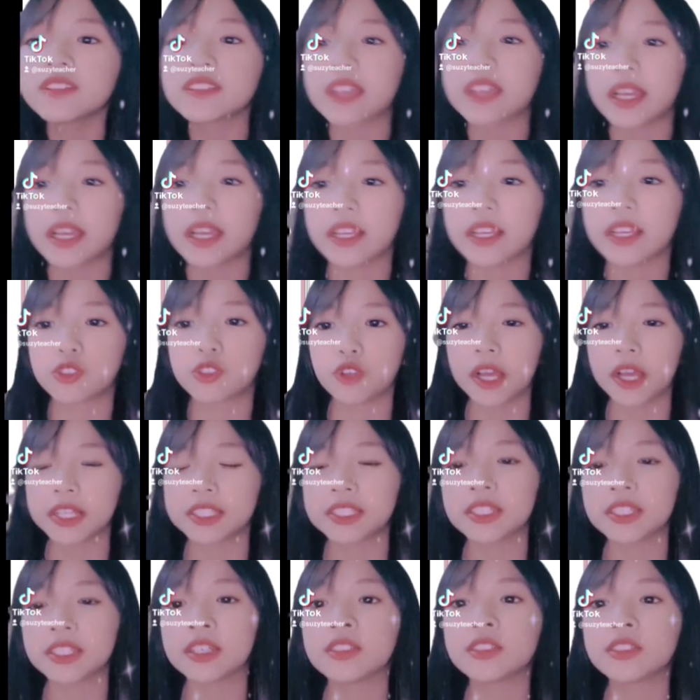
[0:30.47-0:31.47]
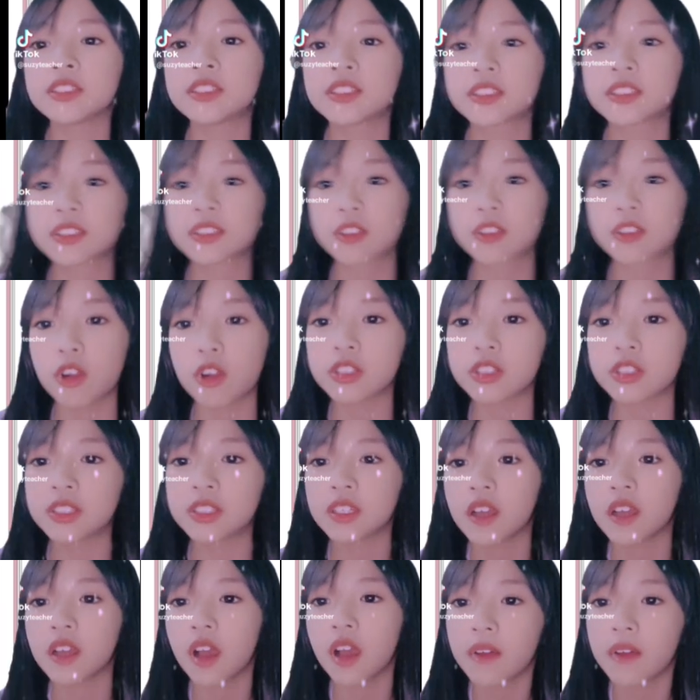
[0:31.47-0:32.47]
Everything, dress,
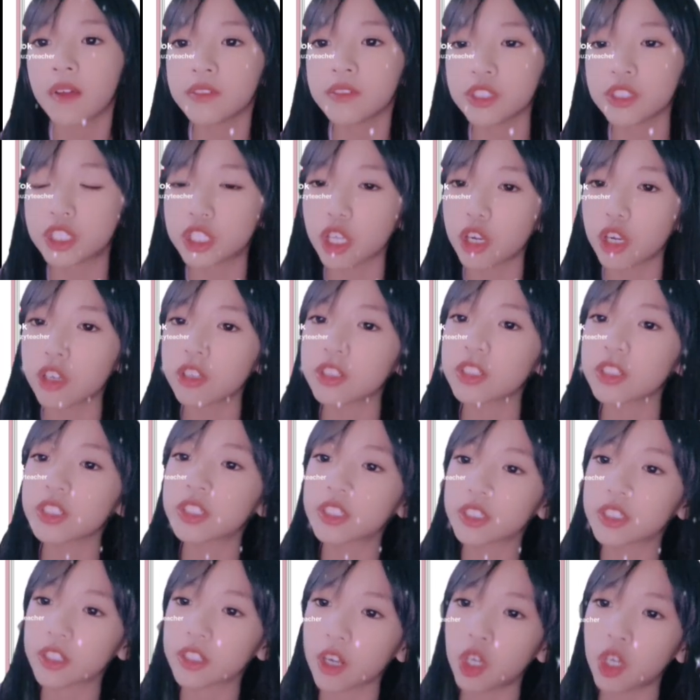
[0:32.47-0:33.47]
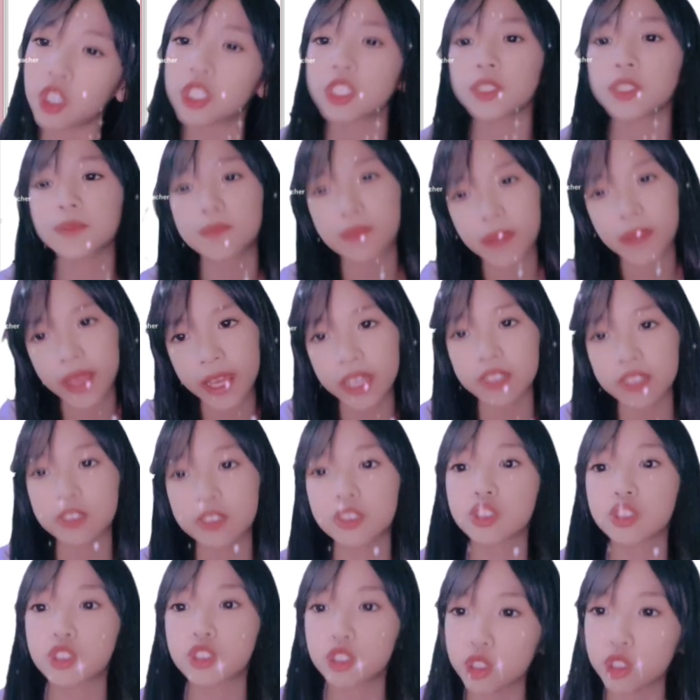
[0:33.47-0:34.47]
skirts,
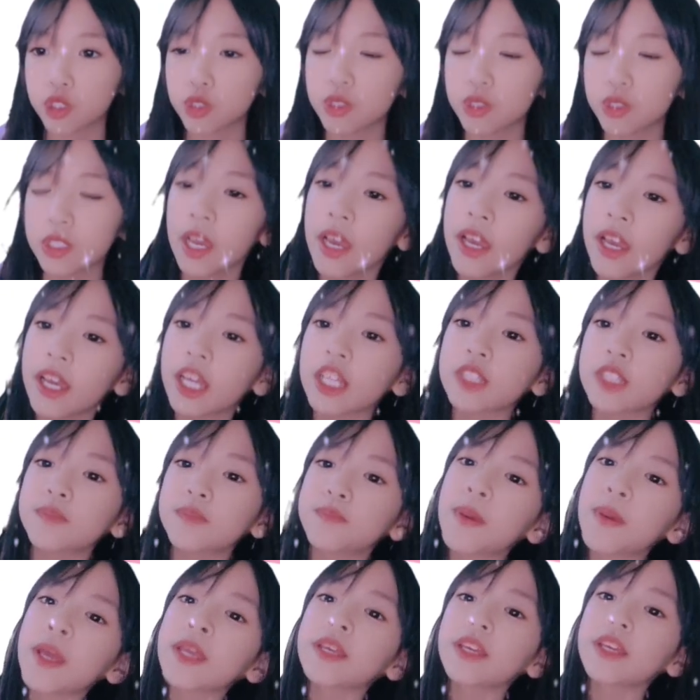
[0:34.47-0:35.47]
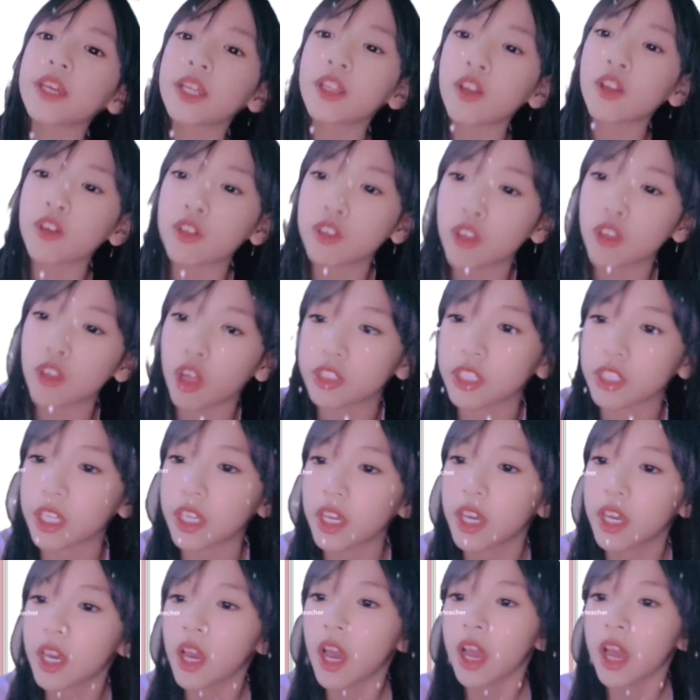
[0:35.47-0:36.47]
pants, shoes, is pink in her closet.